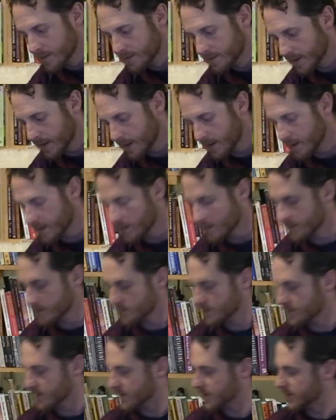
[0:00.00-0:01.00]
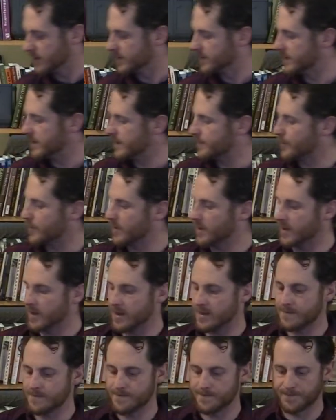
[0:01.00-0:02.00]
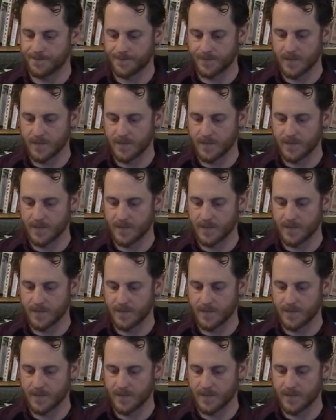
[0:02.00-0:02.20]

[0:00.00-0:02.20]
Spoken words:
Down deeper in,